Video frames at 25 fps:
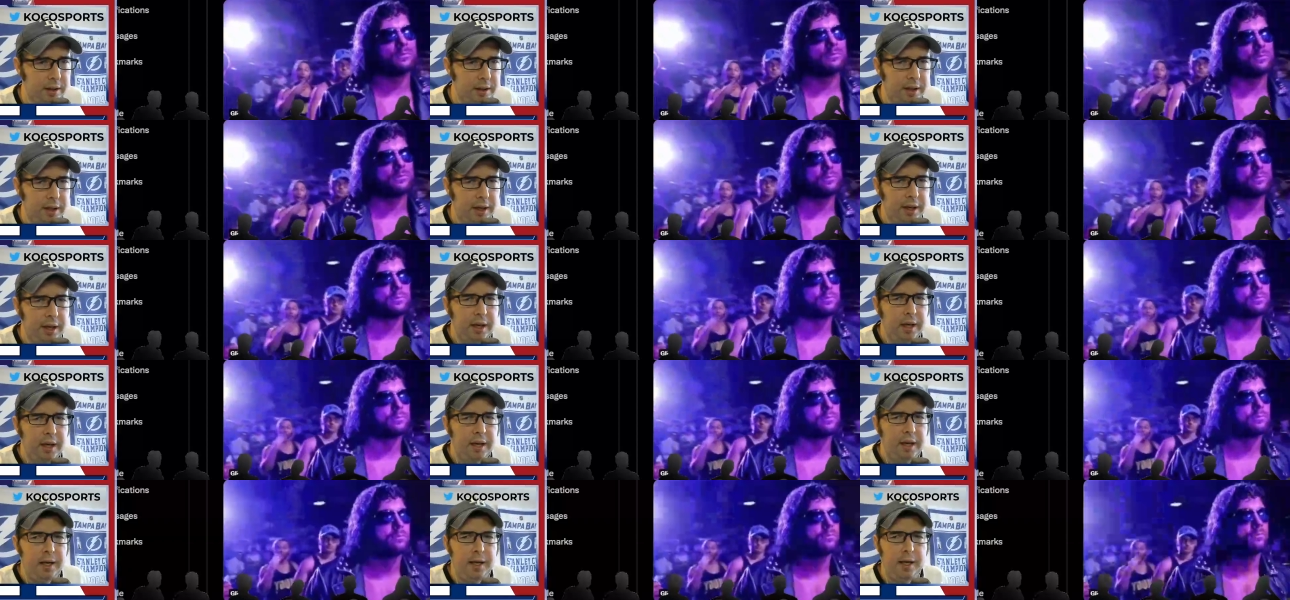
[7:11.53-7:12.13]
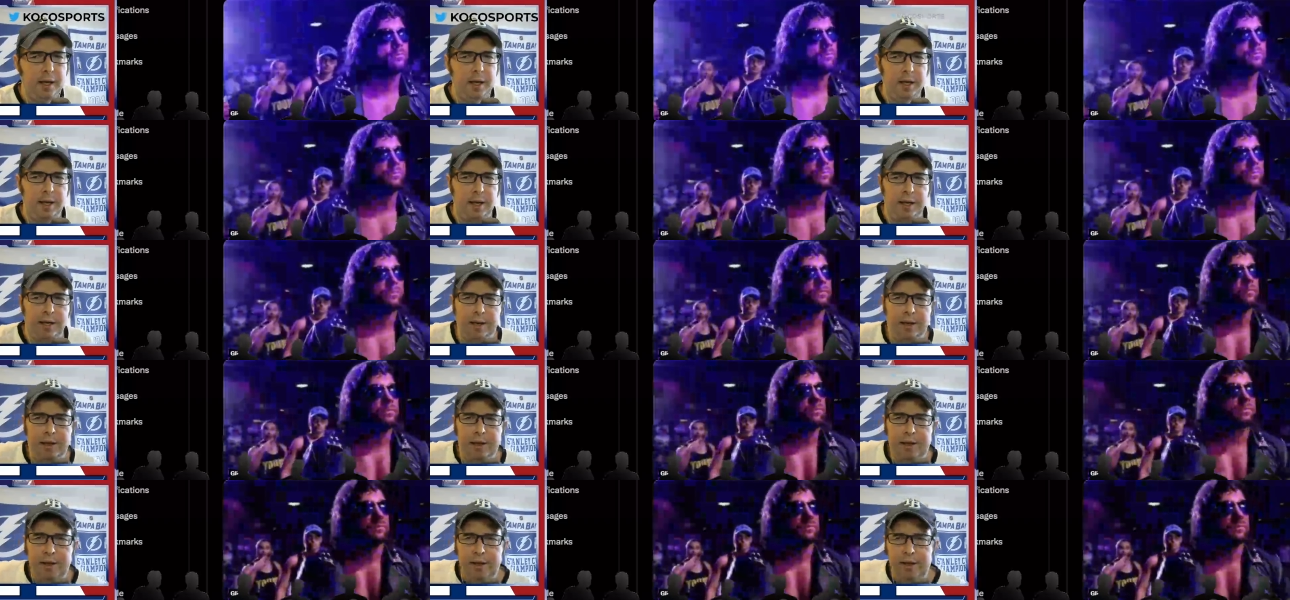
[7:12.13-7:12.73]
Speaker 1: Um, I don't know
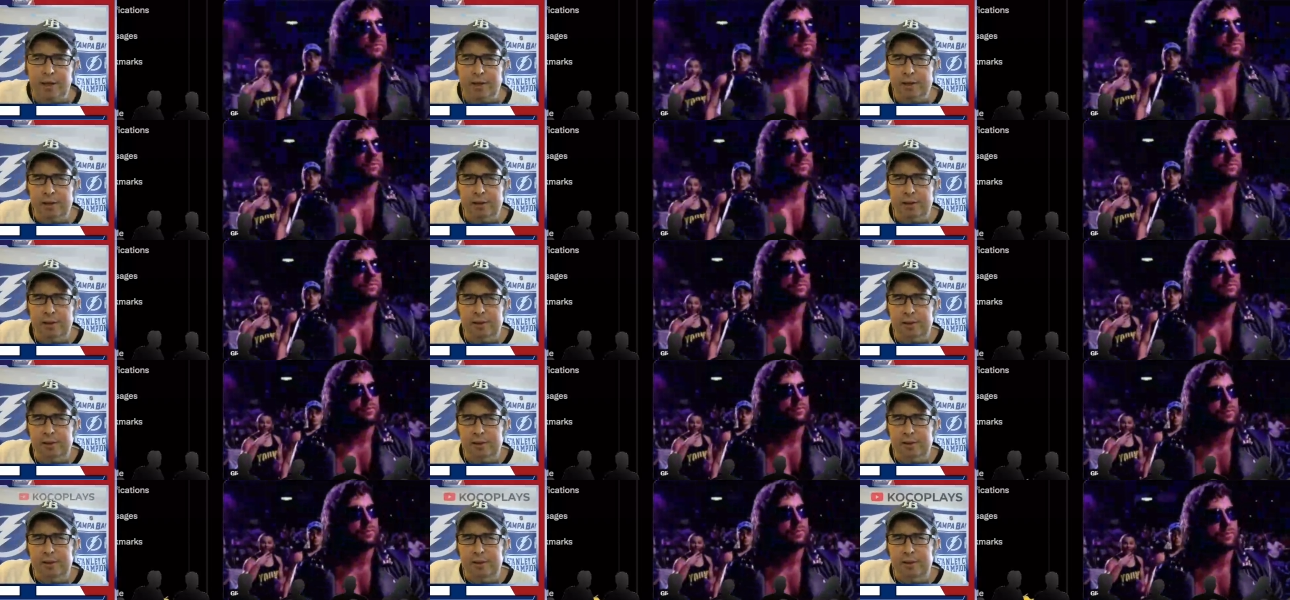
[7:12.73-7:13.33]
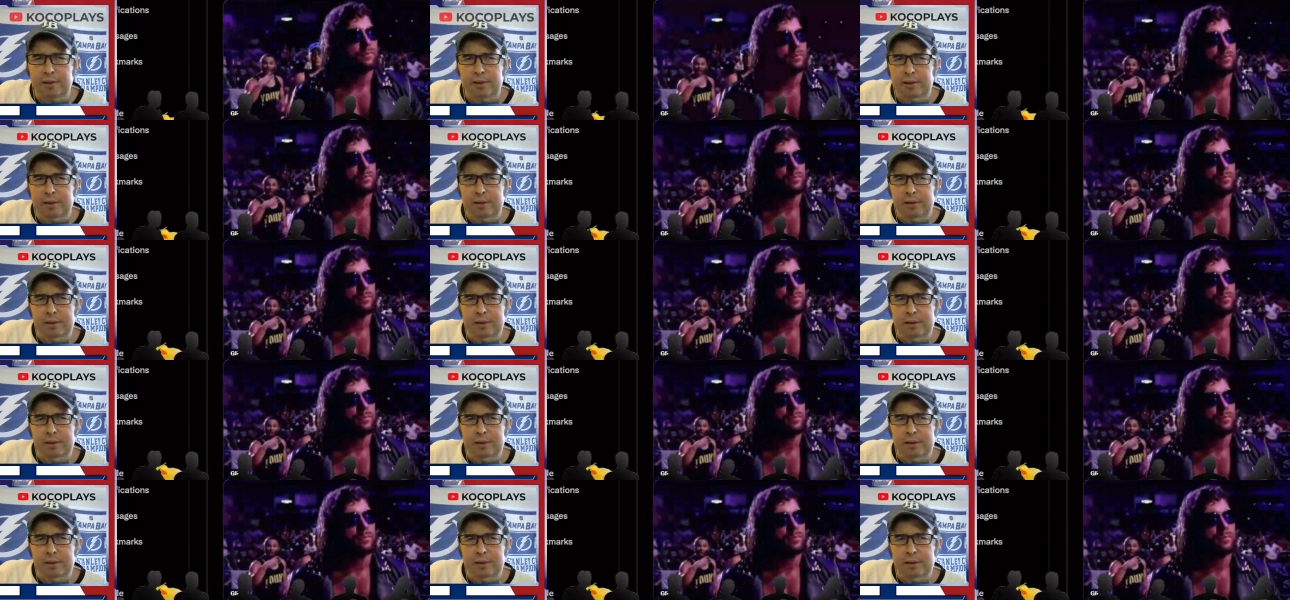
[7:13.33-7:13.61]
why I'm bringing that up, but I hate that